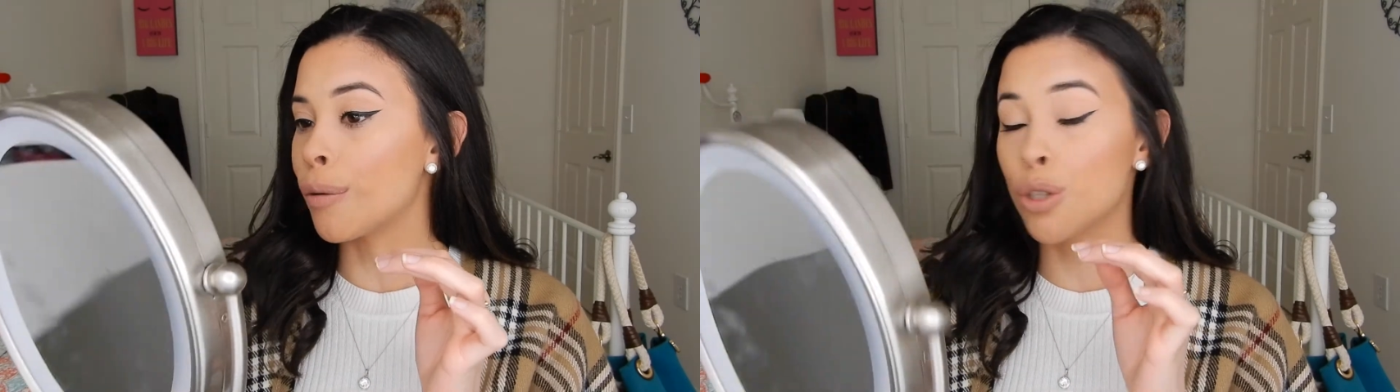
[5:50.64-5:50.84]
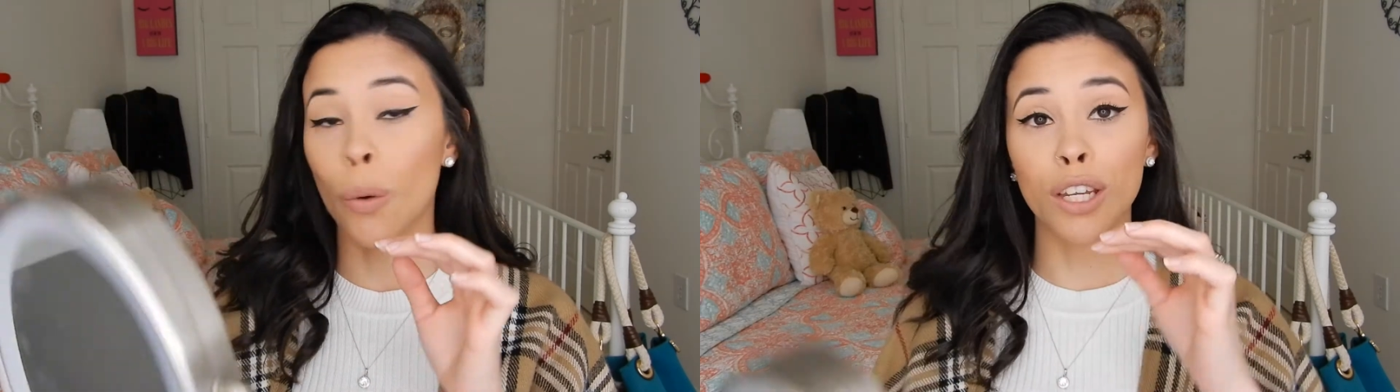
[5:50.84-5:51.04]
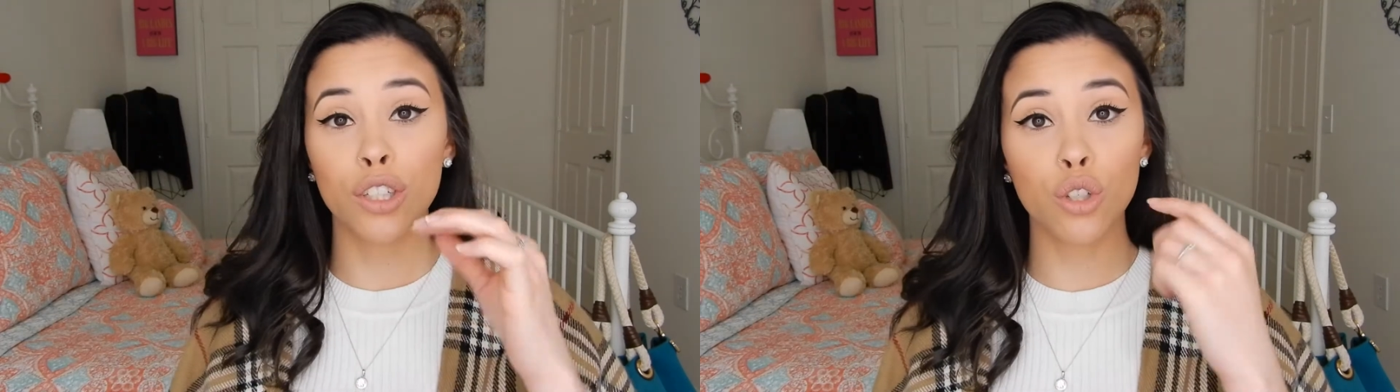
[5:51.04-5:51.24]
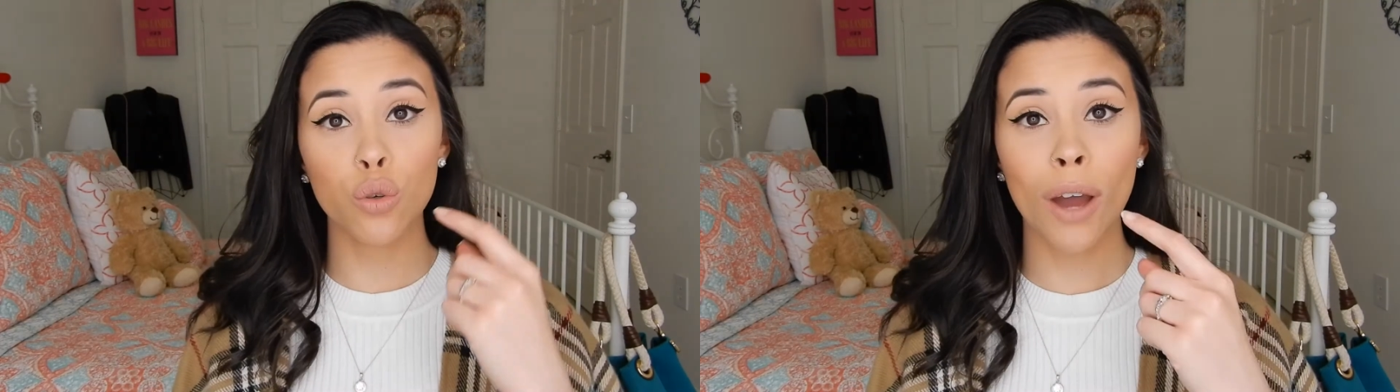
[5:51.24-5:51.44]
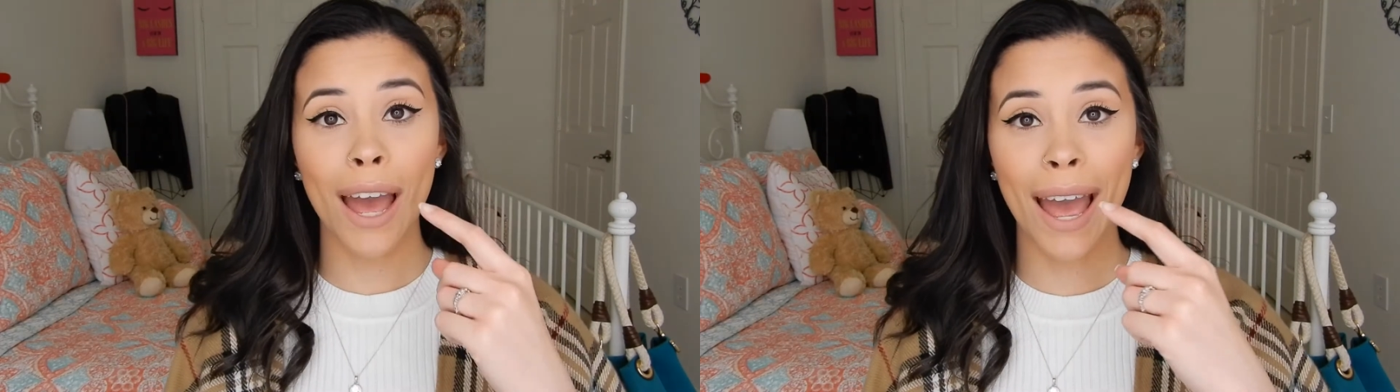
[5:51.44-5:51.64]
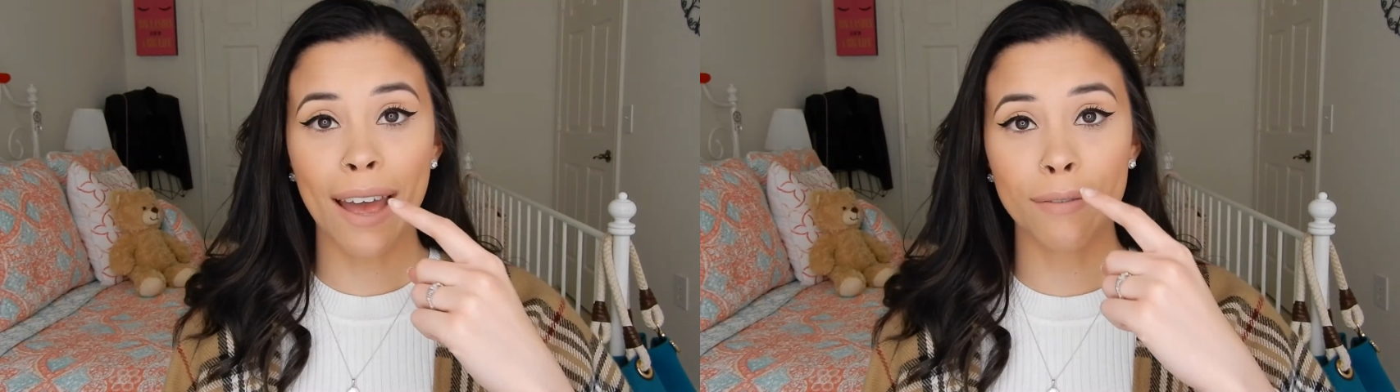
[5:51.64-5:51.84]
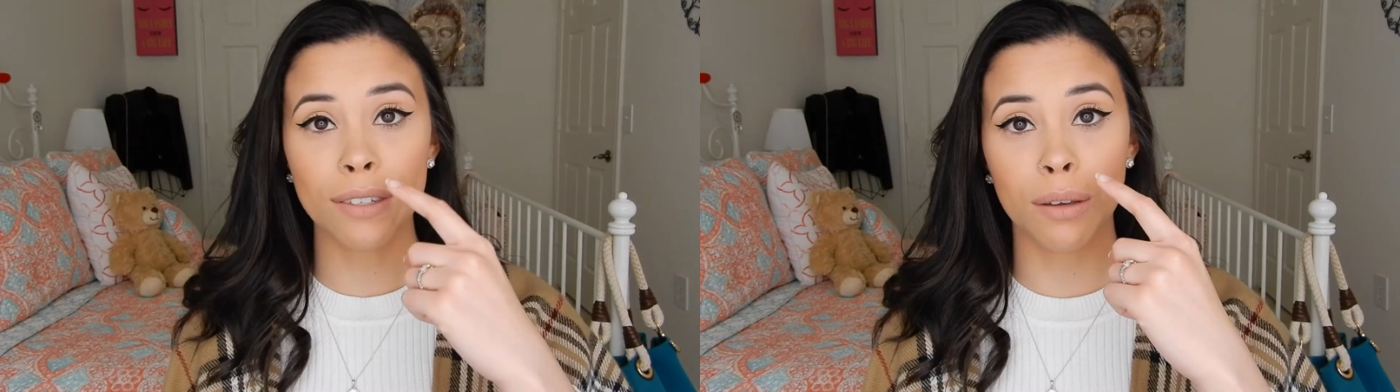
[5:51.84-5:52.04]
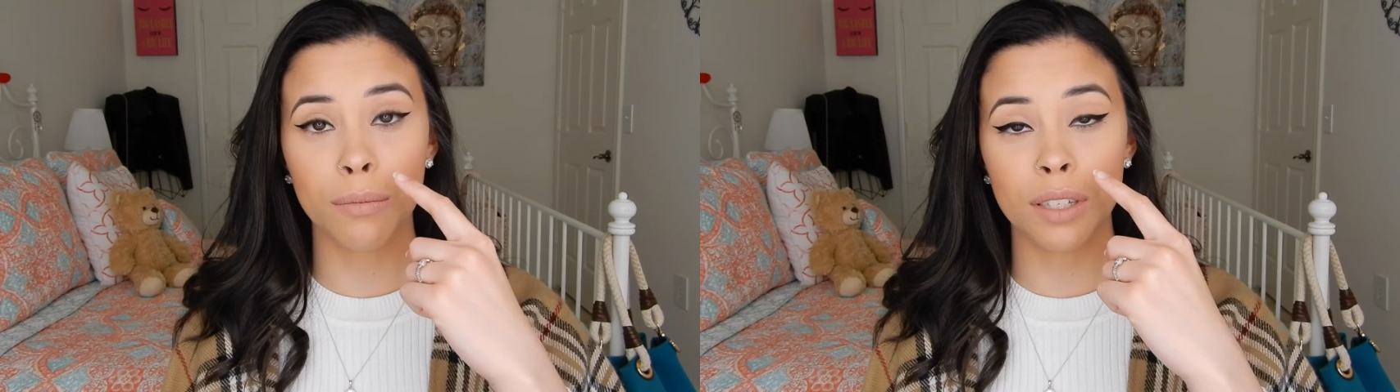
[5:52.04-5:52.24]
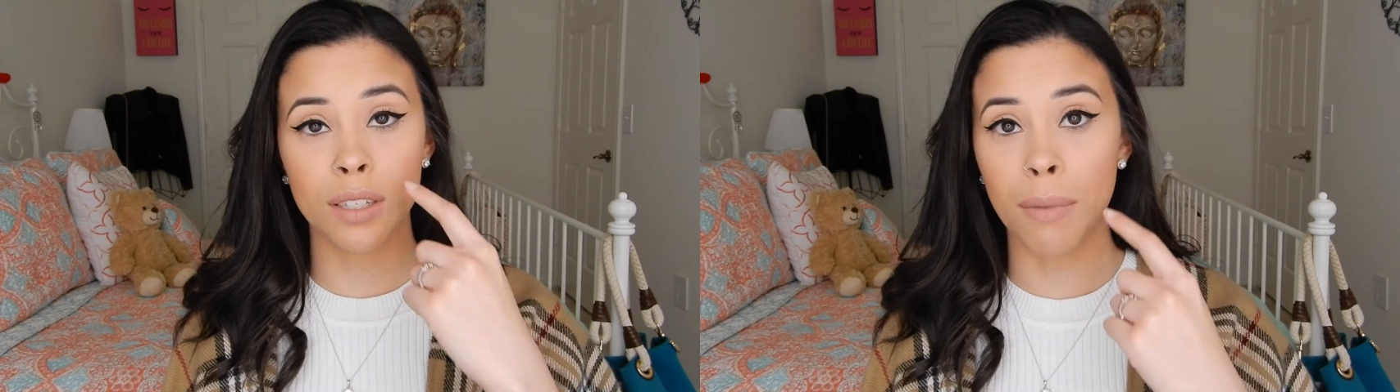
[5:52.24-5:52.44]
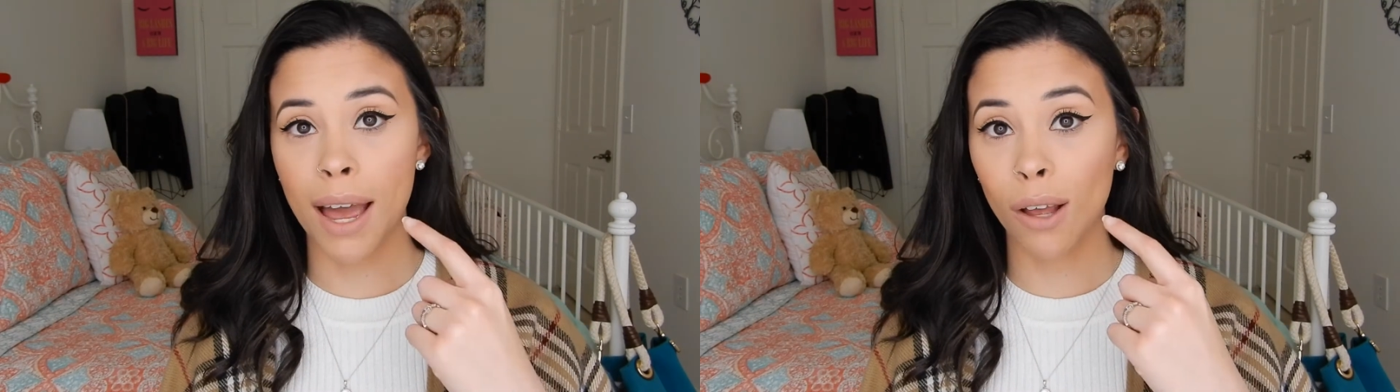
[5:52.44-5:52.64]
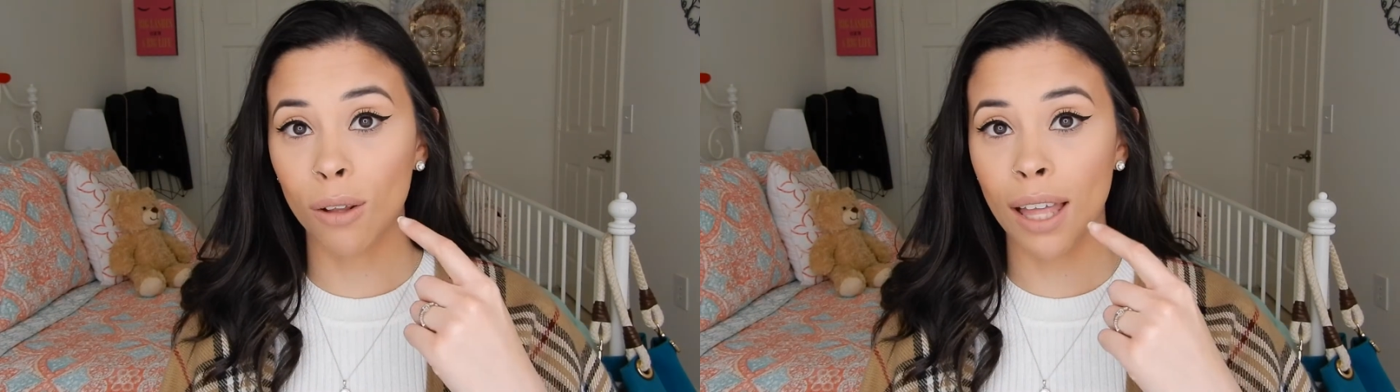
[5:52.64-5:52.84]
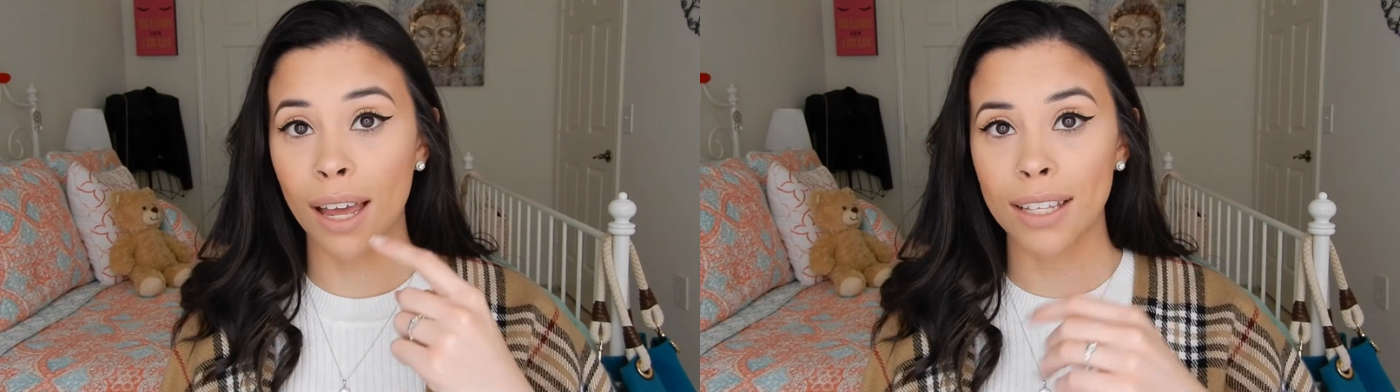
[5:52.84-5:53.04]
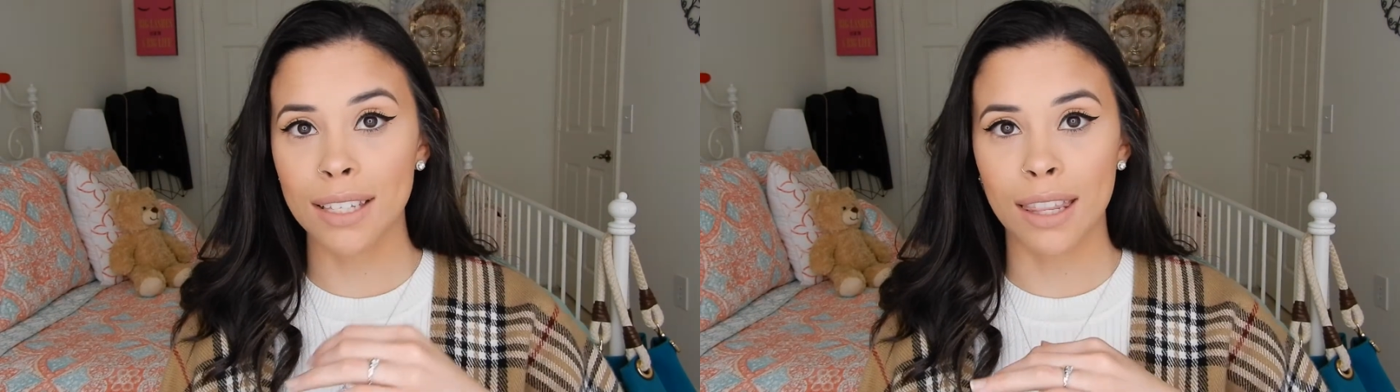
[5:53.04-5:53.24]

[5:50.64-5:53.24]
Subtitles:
So I do have some smile lines,